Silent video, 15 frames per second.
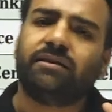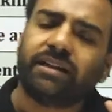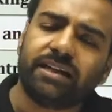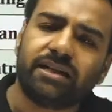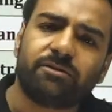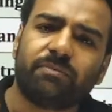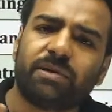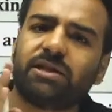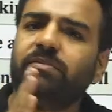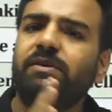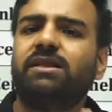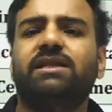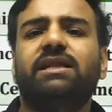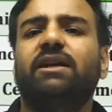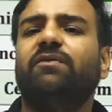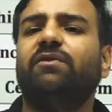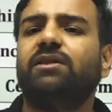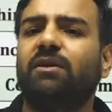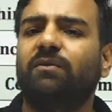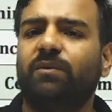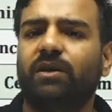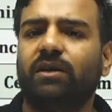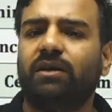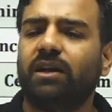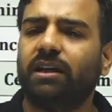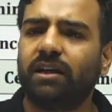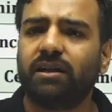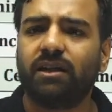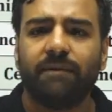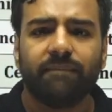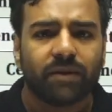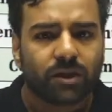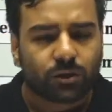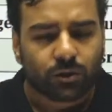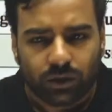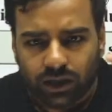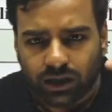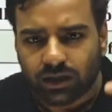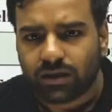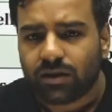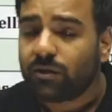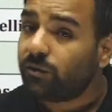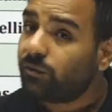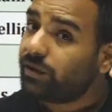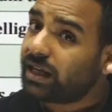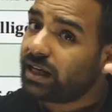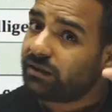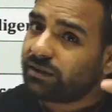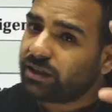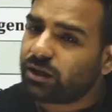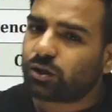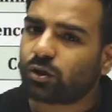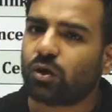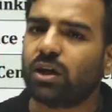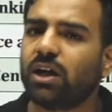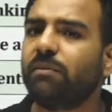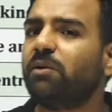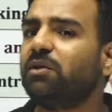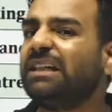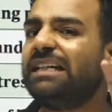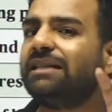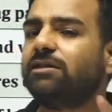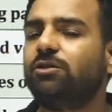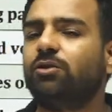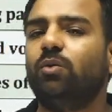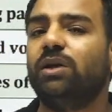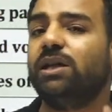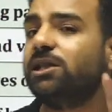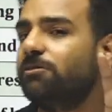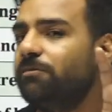things must be saved somewhere, correct? So here, whenever you're talking about that storage,